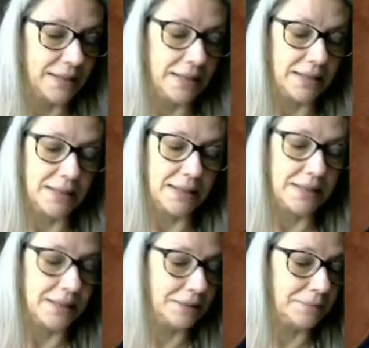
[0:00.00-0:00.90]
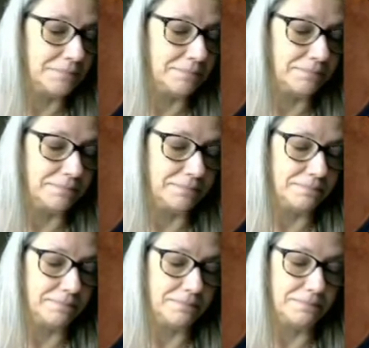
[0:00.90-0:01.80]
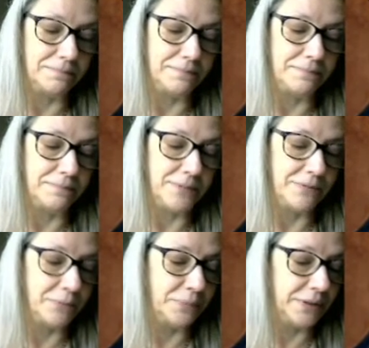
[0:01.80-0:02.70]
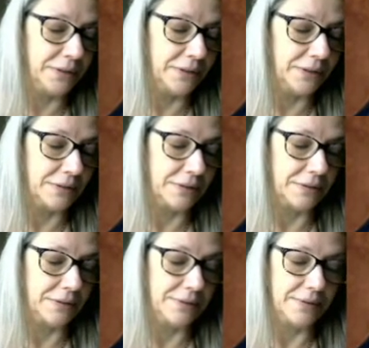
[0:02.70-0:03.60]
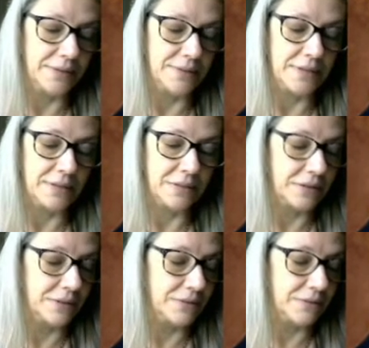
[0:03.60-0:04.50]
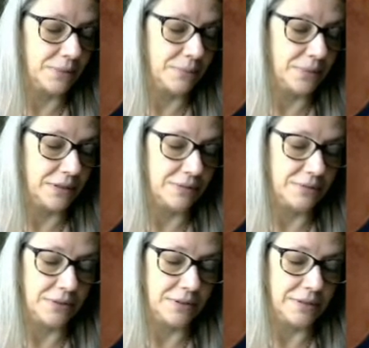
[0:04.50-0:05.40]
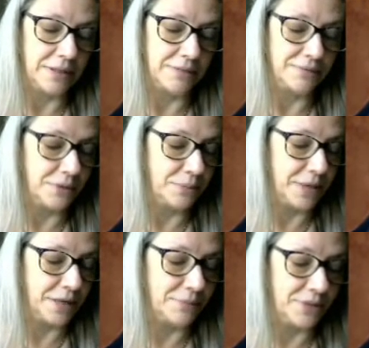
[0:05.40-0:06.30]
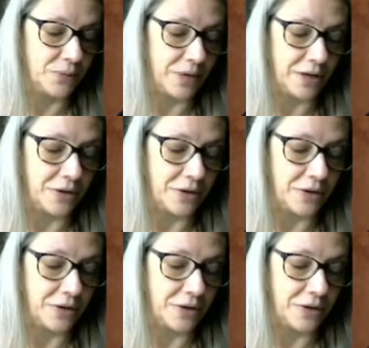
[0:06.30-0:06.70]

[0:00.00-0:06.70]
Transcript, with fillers: Um, favor putting a card and setting the cards above to the left. The bottom is what I call